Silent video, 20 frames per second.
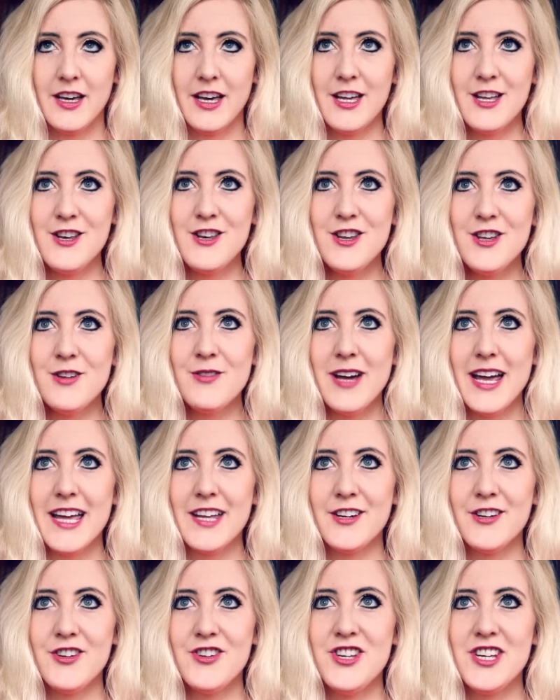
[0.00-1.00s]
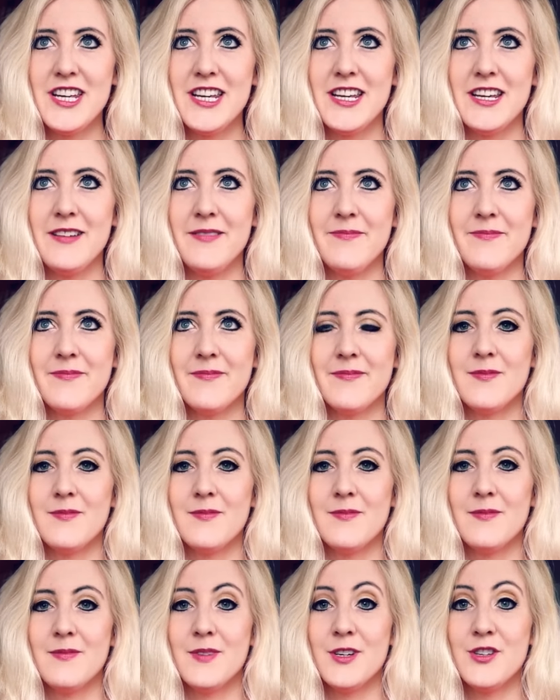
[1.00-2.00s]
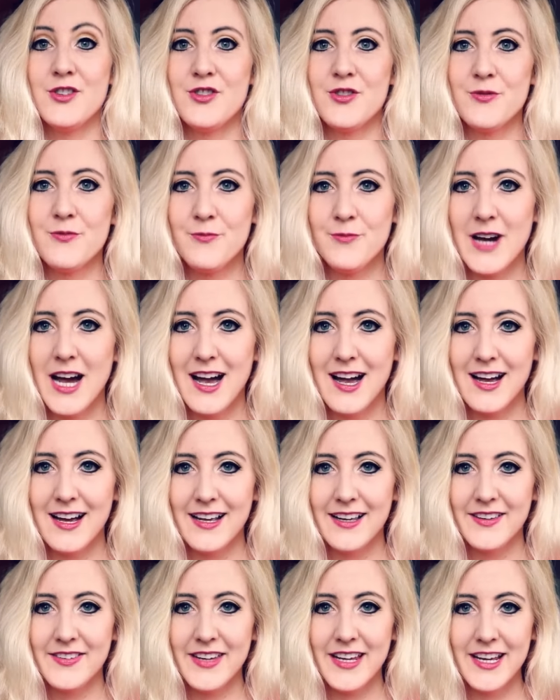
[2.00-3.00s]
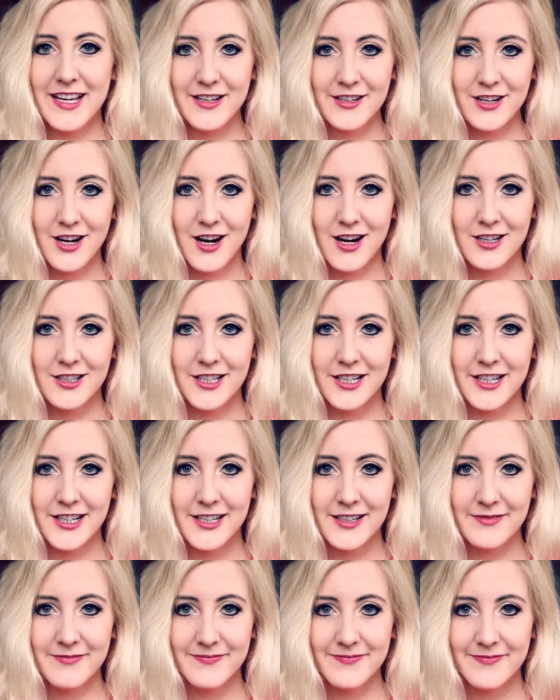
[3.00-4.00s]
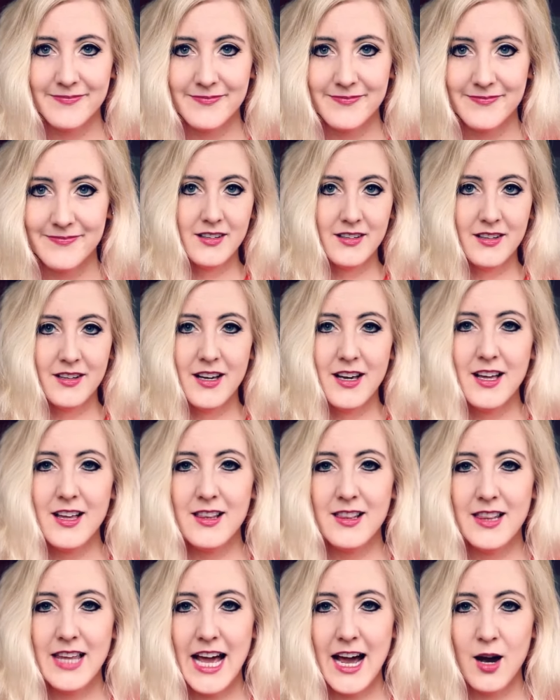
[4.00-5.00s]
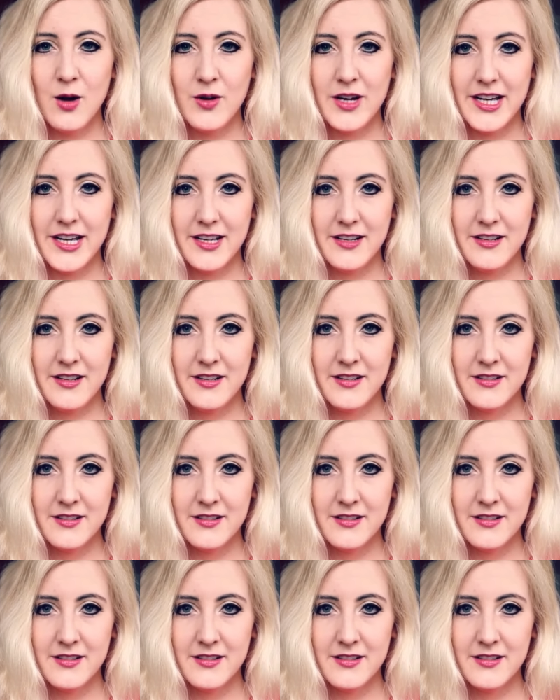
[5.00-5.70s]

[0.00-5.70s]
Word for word: a new energy to rise and conquer. Allow it